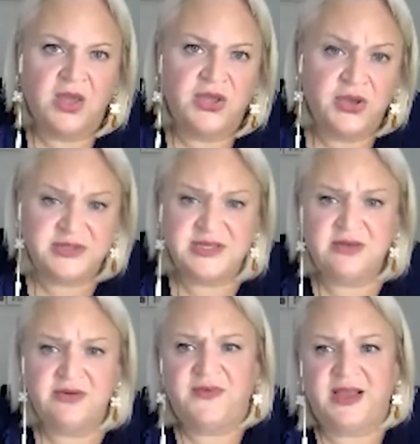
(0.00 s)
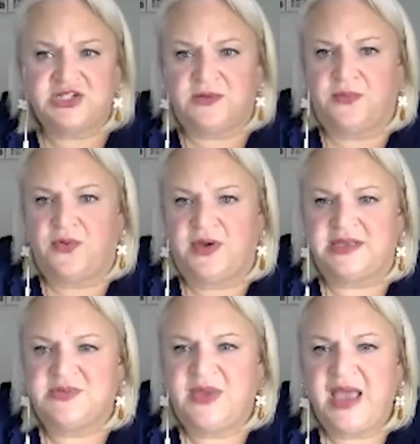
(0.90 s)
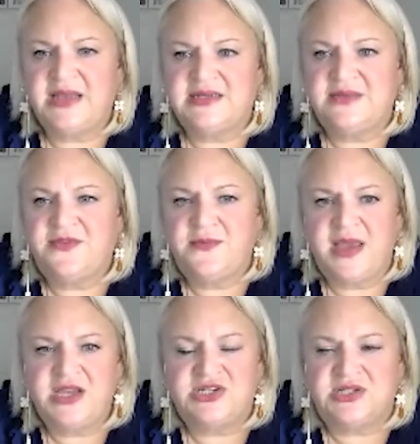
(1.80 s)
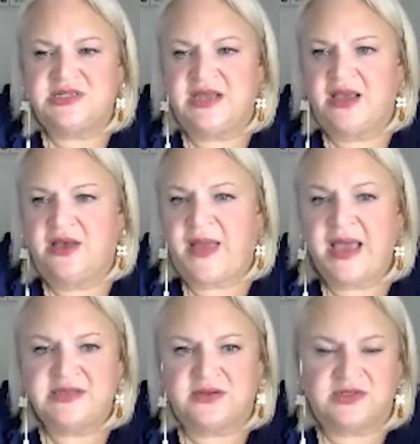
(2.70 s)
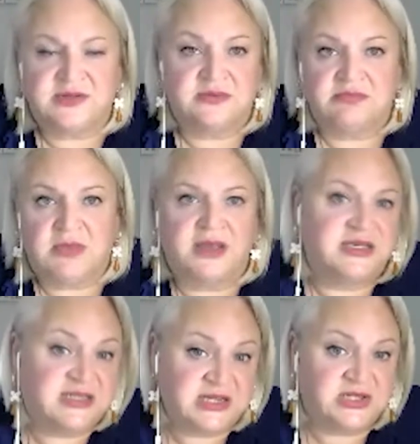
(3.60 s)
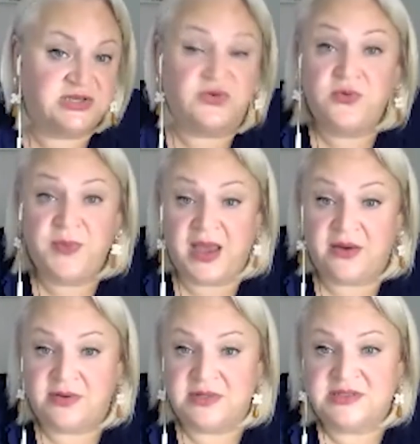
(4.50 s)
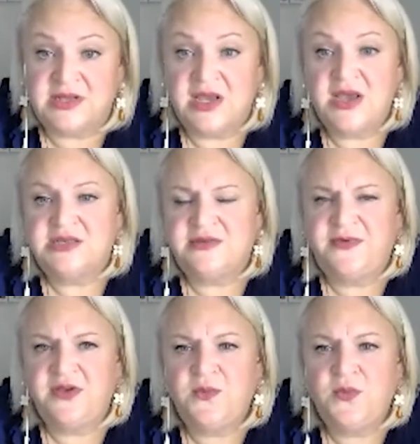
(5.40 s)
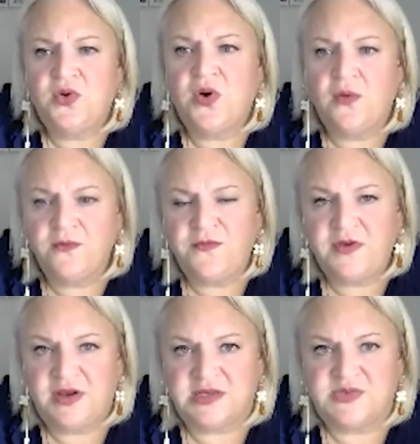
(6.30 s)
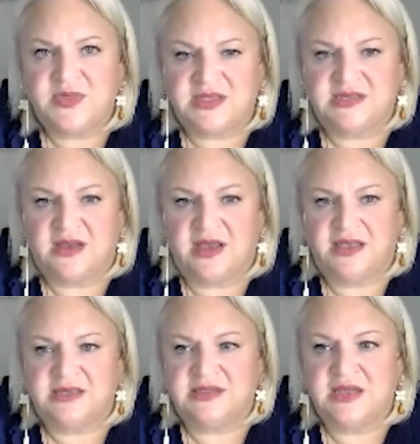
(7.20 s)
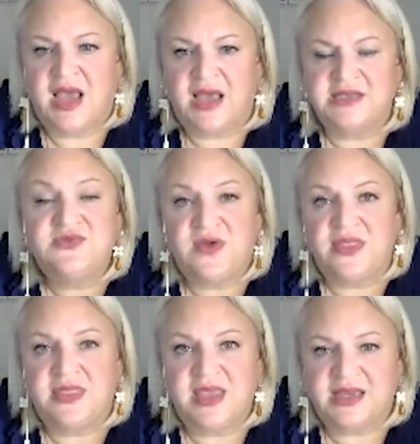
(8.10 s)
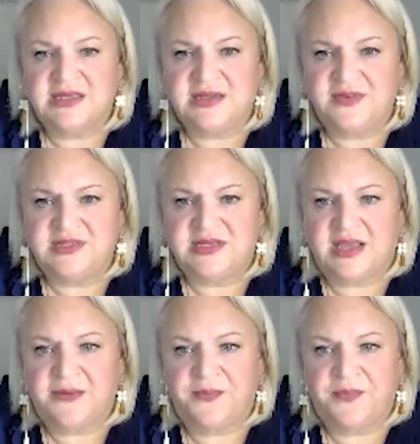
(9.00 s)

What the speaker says: Using the reflection points, we added information to help adults, either teachers or parents, to feel more confident with the science and to run the activity.